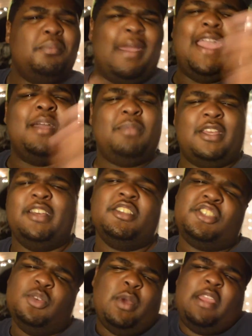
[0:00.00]
mad because
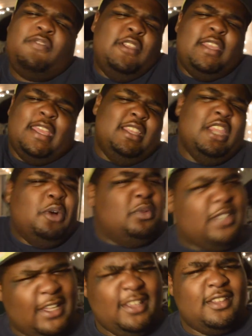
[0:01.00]
you ain't finna get no
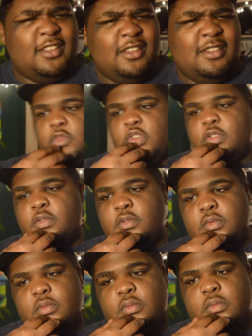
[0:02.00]
dick. Just
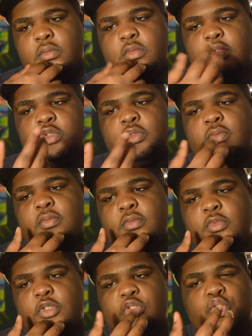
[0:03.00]
use
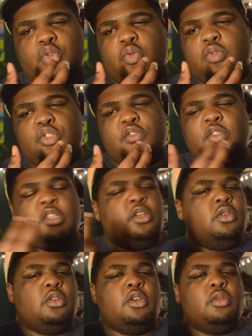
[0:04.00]
your
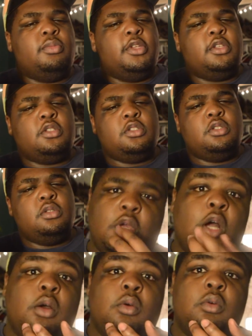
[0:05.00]
dildo, bitch.
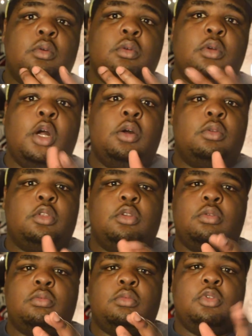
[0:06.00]
Oh, you
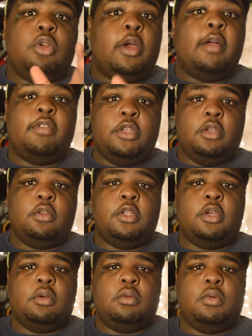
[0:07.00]
don't have a
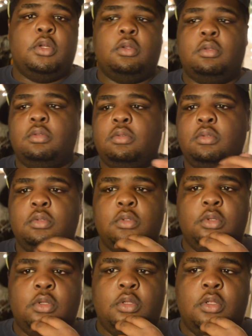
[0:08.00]
dildo. Well,
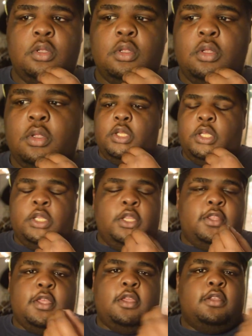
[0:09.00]

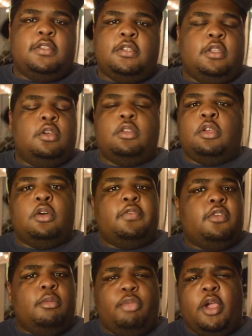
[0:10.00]
anything's a dildo if
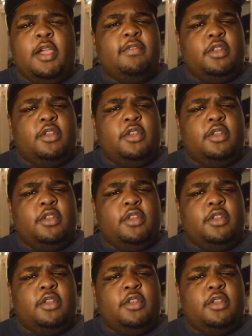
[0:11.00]
you're brave